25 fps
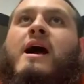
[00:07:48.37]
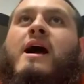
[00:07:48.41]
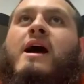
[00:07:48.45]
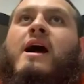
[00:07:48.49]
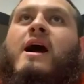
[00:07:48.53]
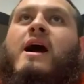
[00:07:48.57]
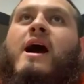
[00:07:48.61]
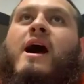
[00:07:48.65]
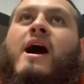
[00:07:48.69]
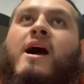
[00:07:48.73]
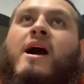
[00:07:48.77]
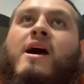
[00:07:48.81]

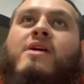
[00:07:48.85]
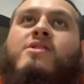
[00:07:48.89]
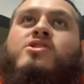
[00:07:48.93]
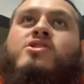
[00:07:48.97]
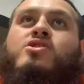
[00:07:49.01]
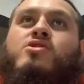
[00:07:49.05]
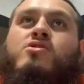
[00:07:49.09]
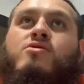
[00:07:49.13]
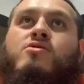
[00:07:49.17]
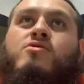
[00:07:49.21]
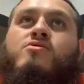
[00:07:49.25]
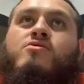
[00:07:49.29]
I
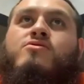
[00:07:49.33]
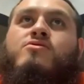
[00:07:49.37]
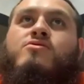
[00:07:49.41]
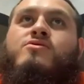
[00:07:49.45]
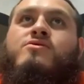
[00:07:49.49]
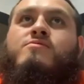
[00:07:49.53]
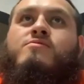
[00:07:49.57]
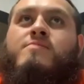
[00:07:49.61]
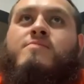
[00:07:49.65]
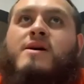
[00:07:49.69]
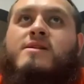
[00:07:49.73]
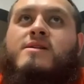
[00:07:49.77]

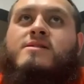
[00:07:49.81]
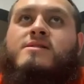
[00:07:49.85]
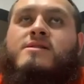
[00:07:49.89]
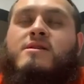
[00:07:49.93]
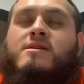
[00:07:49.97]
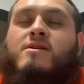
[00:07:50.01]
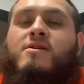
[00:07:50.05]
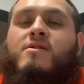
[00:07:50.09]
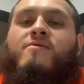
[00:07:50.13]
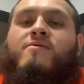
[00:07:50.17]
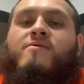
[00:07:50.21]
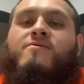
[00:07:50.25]
chose
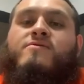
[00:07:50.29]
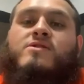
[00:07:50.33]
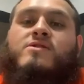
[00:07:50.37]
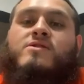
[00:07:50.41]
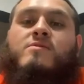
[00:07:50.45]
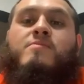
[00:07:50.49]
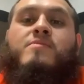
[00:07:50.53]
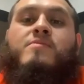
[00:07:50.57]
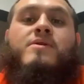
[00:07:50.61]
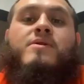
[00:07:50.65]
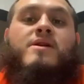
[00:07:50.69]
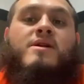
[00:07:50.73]
myself
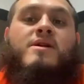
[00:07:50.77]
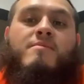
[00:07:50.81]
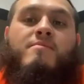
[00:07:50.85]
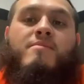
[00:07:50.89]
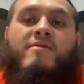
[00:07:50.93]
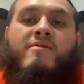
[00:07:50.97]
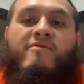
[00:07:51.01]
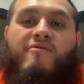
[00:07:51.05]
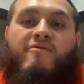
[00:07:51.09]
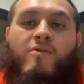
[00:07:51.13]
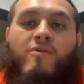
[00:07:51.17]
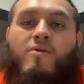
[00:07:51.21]
to put it
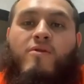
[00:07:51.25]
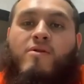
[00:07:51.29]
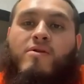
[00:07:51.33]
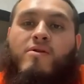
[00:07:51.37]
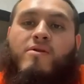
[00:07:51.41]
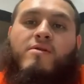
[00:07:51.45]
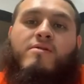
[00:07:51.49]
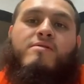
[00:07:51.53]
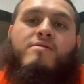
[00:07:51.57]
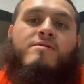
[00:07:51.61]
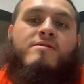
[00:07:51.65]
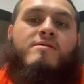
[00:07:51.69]

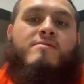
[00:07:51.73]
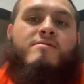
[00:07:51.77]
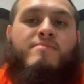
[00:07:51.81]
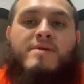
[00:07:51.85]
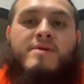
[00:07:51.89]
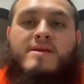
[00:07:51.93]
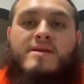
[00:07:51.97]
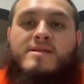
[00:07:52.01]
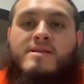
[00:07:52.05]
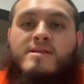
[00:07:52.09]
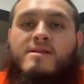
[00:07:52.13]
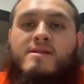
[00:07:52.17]
before the
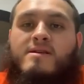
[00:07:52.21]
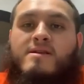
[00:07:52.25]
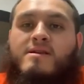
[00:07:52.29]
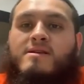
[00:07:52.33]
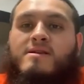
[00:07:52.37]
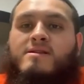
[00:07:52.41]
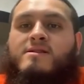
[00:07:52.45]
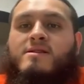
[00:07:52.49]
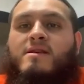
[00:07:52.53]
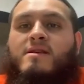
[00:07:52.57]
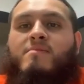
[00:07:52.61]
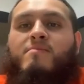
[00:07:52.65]

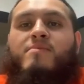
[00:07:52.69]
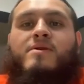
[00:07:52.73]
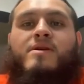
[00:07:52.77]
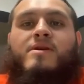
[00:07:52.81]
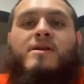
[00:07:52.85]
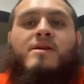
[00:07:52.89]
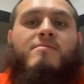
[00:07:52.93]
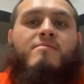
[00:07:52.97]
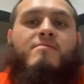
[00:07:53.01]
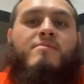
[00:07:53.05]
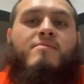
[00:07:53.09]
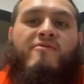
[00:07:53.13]
business and
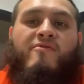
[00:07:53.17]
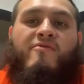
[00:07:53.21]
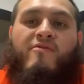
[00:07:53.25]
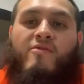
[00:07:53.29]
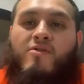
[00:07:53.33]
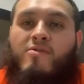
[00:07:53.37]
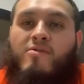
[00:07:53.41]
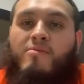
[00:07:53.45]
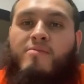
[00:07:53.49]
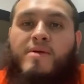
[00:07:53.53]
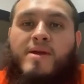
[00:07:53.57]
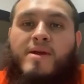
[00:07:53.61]
put it
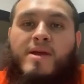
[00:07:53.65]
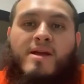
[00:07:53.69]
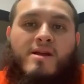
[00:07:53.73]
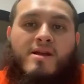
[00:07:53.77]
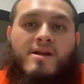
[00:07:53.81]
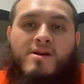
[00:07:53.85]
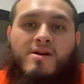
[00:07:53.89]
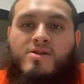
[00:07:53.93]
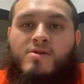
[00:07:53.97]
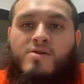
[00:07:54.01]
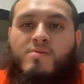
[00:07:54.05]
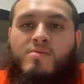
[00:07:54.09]
before being
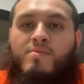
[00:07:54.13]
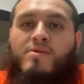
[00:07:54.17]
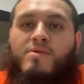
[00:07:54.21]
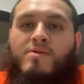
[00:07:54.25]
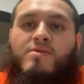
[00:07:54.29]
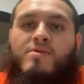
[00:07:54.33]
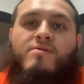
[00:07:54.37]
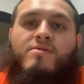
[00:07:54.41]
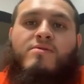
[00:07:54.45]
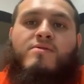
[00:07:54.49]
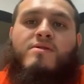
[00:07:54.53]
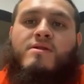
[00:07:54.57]
an
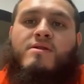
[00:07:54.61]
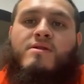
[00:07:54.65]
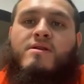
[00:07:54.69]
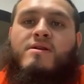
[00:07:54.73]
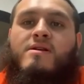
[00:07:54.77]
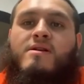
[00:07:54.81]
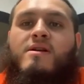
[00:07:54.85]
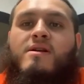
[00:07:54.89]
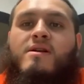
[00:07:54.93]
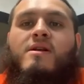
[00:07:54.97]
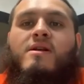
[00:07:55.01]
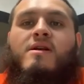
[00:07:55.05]
entrepreneur
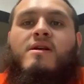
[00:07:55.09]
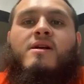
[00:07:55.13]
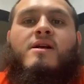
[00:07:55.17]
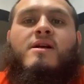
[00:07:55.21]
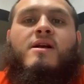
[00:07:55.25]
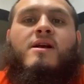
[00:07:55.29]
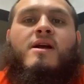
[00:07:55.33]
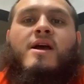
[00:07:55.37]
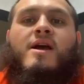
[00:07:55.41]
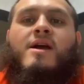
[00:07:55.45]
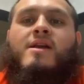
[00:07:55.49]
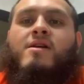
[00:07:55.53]

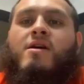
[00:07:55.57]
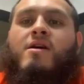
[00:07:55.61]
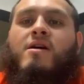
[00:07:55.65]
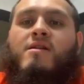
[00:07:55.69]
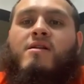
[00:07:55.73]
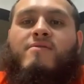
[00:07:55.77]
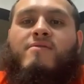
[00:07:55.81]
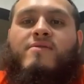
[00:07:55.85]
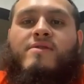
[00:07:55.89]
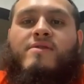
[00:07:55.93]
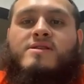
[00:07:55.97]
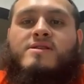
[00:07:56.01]
and
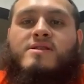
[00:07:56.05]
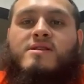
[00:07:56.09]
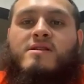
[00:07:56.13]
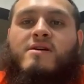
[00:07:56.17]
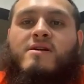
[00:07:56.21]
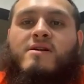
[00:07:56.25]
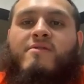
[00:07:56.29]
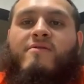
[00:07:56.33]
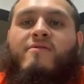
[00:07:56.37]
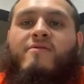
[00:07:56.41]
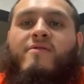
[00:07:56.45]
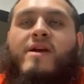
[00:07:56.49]
all of this
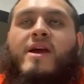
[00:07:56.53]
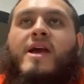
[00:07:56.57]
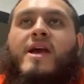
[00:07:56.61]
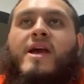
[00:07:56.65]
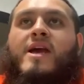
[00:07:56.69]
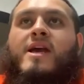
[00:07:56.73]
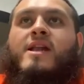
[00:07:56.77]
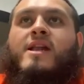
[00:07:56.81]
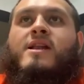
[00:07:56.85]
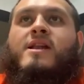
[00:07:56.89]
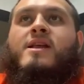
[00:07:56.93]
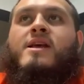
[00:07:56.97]
stuff.
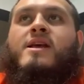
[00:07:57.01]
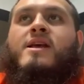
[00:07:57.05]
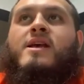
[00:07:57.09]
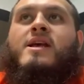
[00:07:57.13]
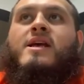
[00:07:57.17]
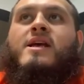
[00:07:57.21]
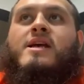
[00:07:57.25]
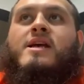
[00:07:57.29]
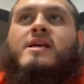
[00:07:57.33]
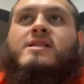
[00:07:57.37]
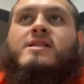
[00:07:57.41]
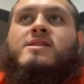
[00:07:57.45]
And
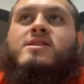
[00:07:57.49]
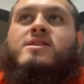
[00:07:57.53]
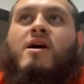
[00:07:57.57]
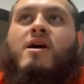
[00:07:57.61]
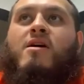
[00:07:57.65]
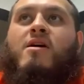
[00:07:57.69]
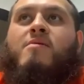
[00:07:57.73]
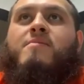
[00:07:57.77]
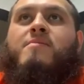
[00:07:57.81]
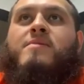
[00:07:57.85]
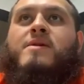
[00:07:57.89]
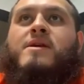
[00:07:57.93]
it
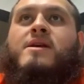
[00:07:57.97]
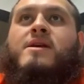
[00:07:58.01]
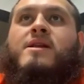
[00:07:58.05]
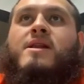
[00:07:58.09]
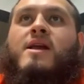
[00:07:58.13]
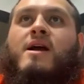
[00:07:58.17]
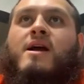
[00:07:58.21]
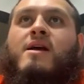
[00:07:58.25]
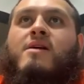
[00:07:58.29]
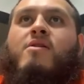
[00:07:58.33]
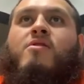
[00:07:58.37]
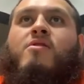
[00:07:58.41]
taught me,
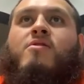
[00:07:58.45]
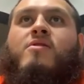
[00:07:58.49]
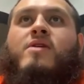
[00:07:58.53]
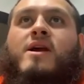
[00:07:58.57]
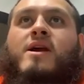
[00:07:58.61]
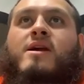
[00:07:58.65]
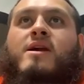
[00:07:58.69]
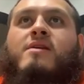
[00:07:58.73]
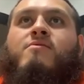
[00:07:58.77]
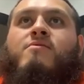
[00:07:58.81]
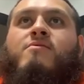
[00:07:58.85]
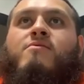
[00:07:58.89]
like,
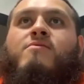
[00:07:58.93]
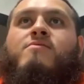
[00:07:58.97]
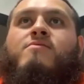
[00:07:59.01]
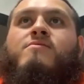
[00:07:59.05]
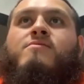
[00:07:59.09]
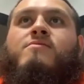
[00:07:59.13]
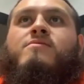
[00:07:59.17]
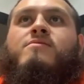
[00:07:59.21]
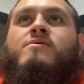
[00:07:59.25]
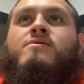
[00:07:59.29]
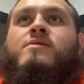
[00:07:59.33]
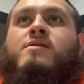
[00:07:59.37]
okay,
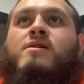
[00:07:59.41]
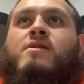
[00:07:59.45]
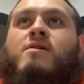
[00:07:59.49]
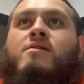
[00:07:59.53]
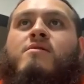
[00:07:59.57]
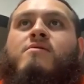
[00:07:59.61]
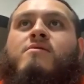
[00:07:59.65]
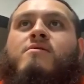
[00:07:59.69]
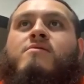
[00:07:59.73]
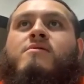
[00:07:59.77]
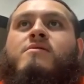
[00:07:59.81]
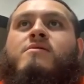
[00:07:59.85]
you
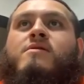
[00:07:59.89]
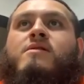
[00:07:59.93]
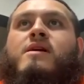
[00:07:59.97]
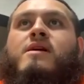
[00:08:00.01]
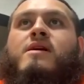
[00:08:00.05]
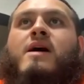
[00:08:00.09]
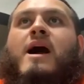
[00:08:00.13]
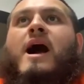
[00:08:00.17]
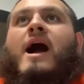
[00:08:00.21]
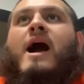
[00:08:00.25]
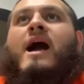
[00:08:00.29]
know, I